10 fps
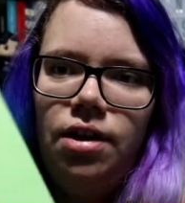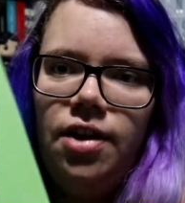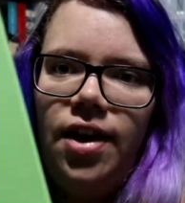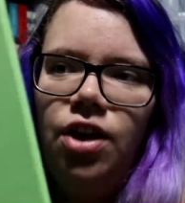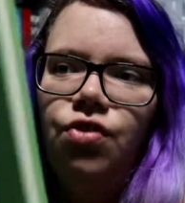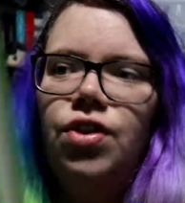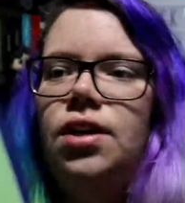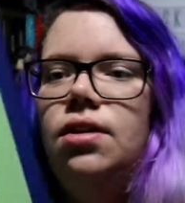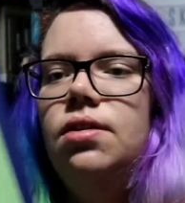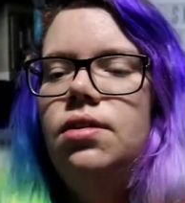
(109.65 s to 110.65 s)
Look at that
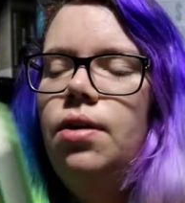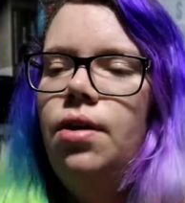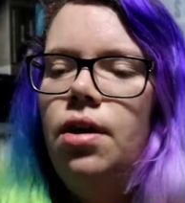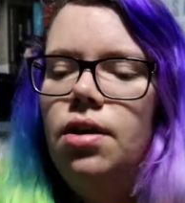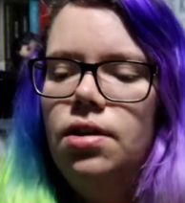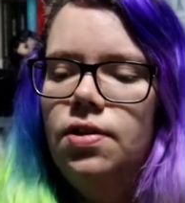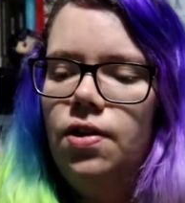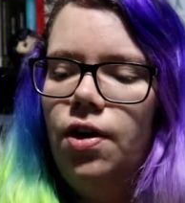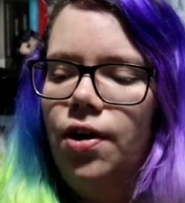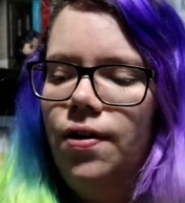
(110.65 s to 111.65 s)
green.
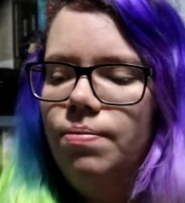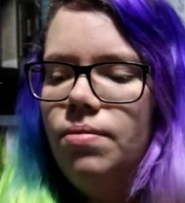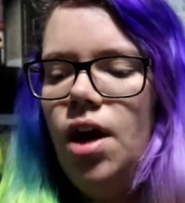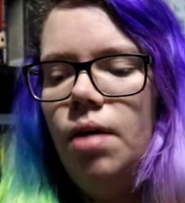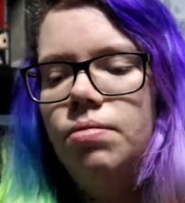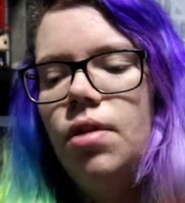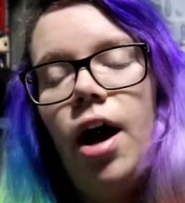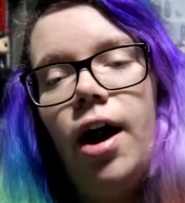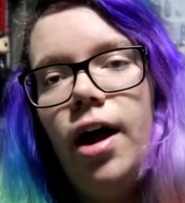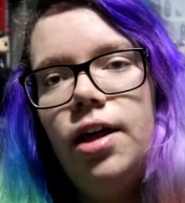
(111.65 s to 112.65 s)
So yeah,
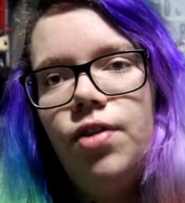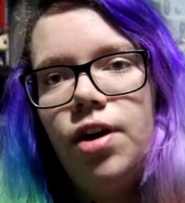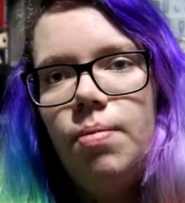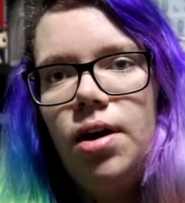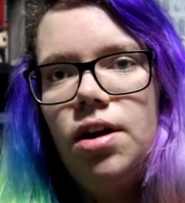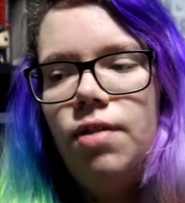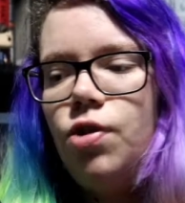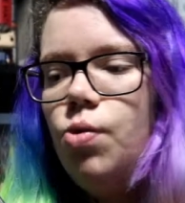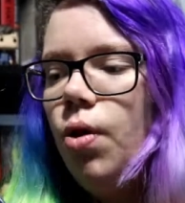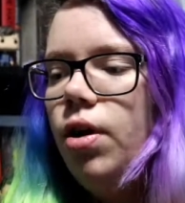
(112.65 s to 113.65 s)
I highly recommend it if
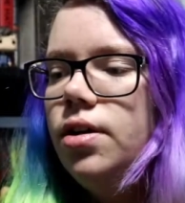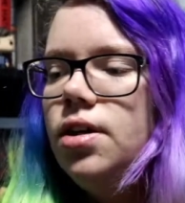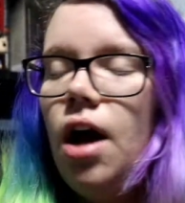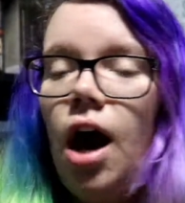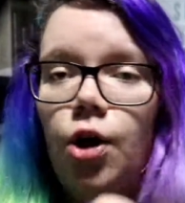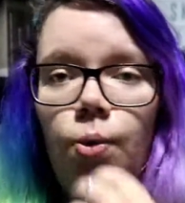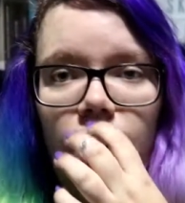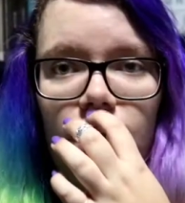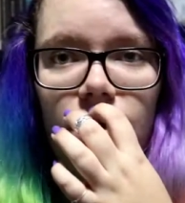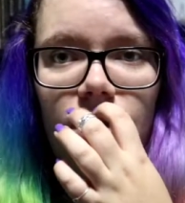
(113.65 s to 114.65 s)
you want a
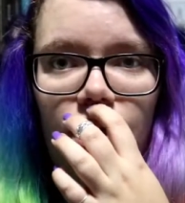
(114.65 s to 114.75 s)
quick